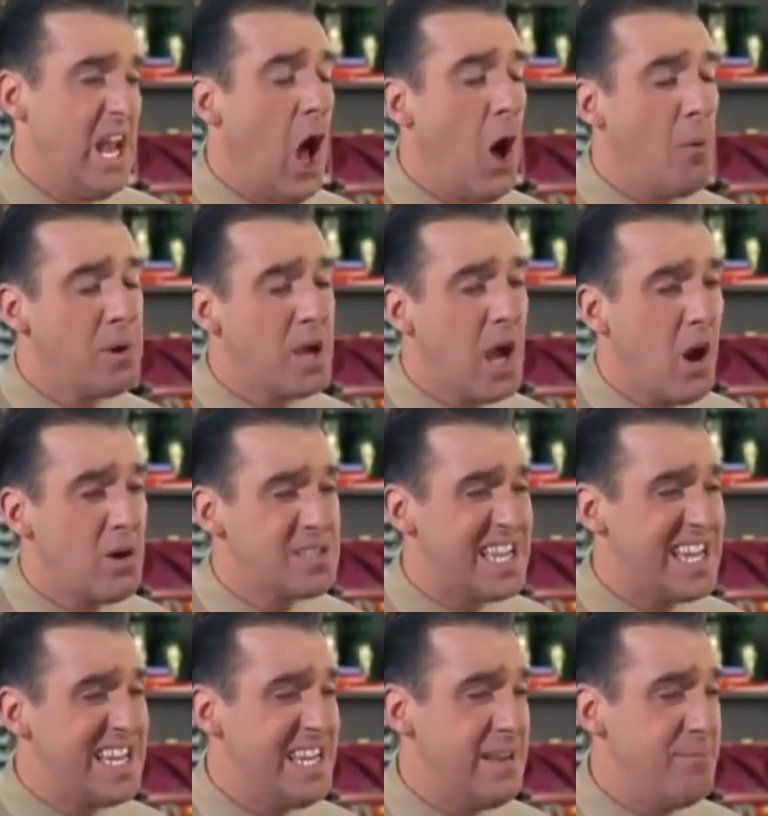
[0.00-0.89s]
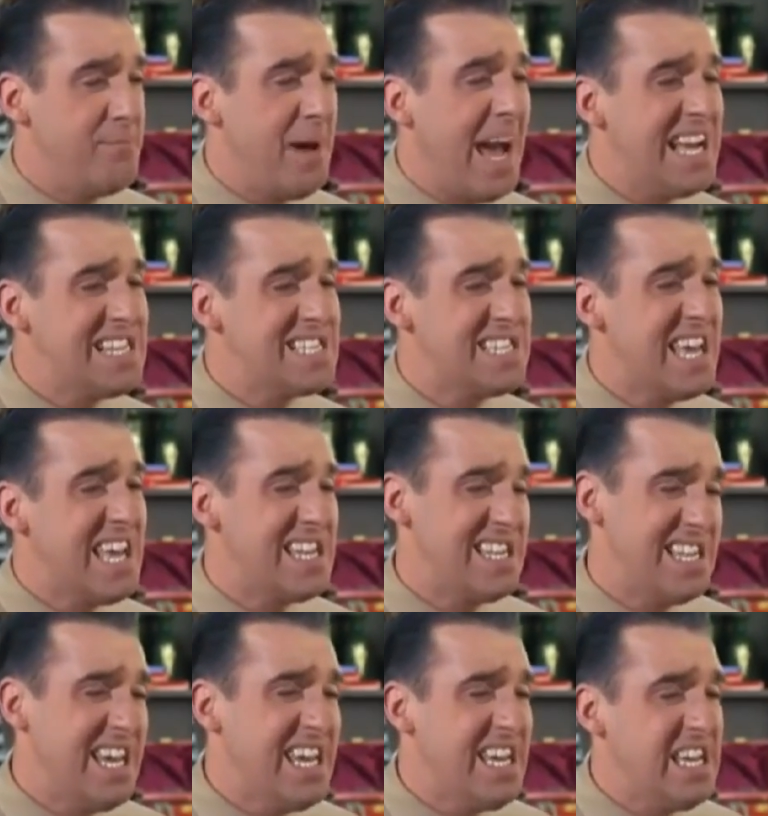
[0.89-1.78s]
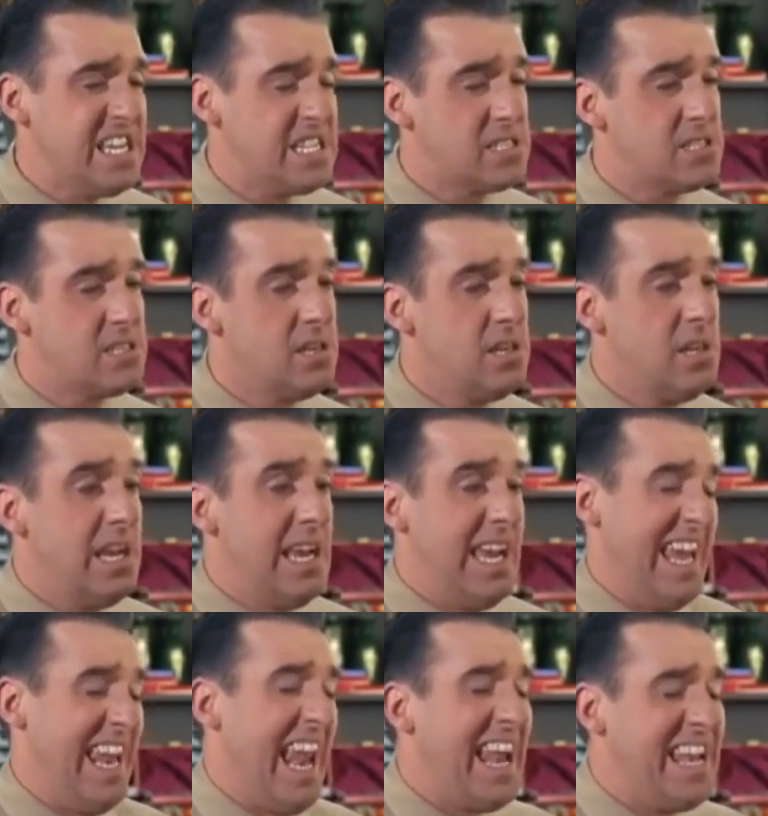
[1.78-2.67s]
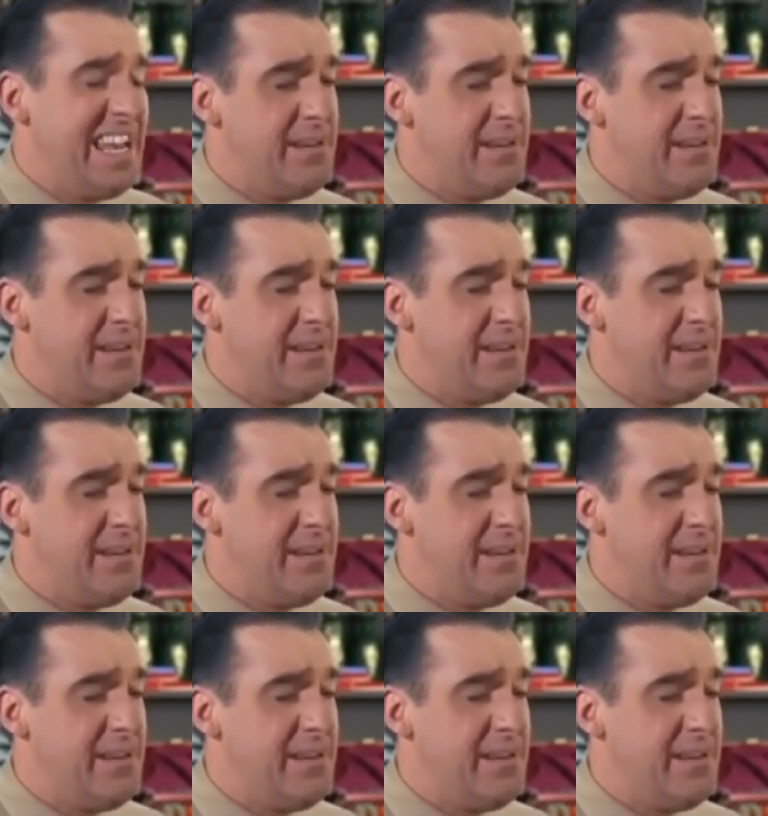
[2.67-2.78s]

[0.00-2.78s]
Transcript: and all because I didn't pass that test, and